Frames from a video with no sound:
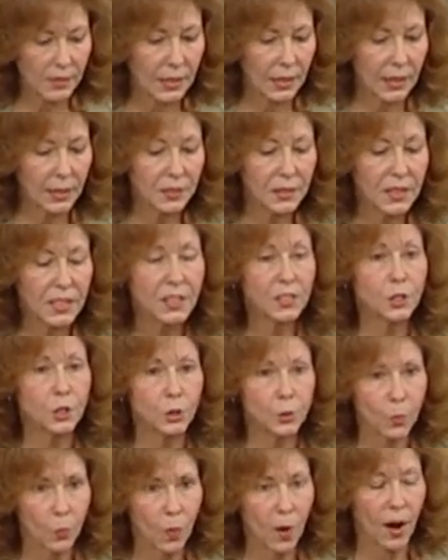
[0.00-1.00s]
And this
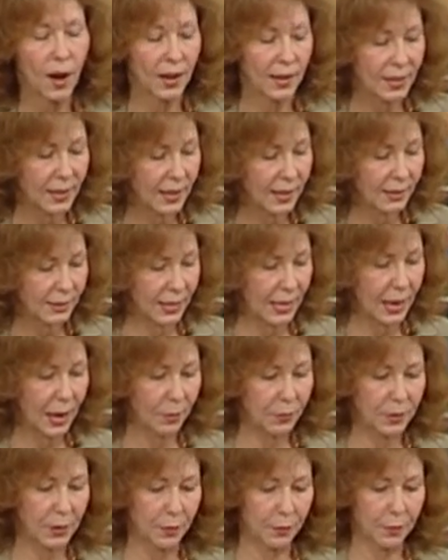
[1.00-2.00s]
is why they
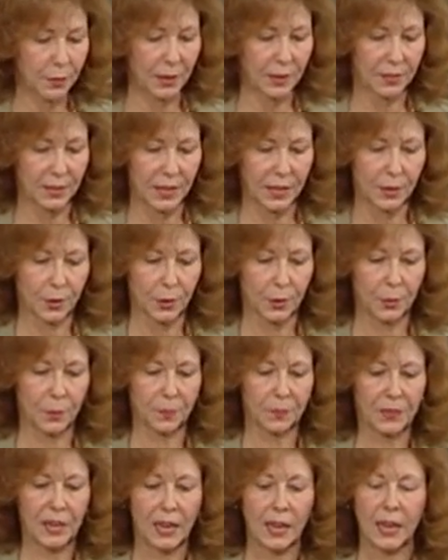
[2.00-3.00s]
have the effect they do.
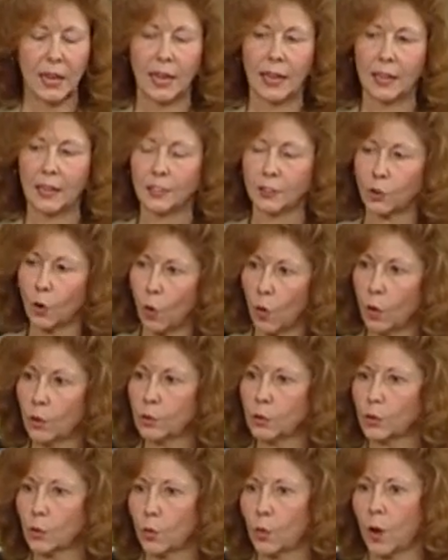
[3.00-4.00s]
And it's
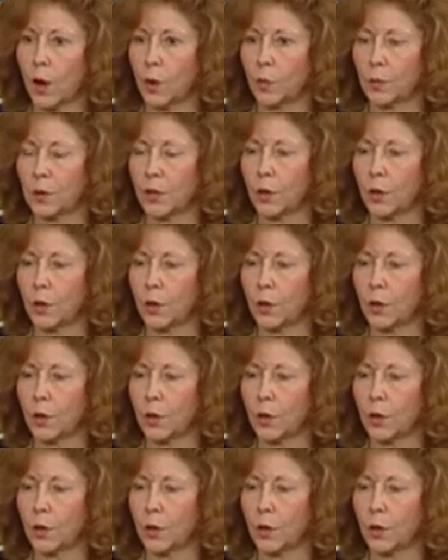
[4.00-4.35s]
also why we